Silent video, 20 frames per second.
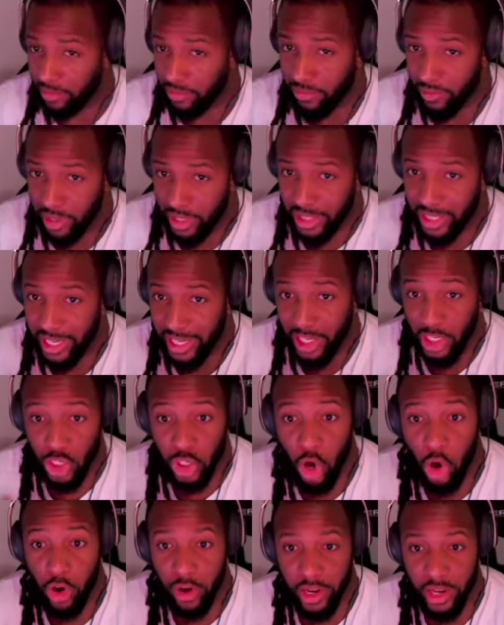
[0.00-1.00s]
it's like
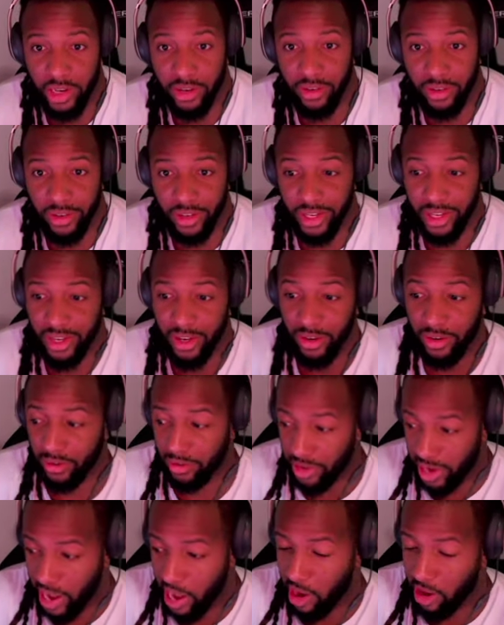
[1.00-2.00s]
starting
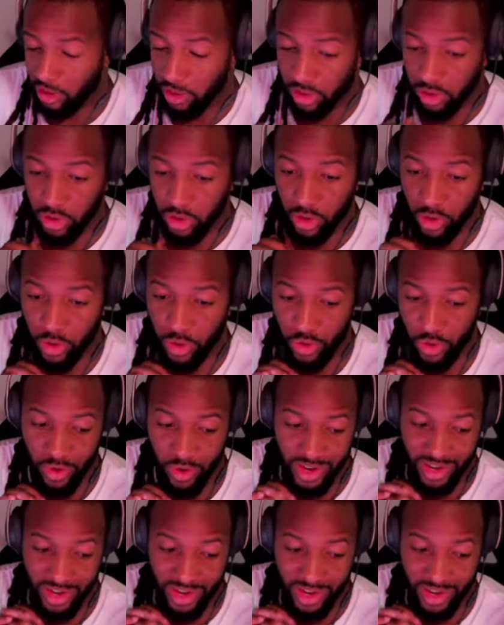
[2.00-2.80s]
now so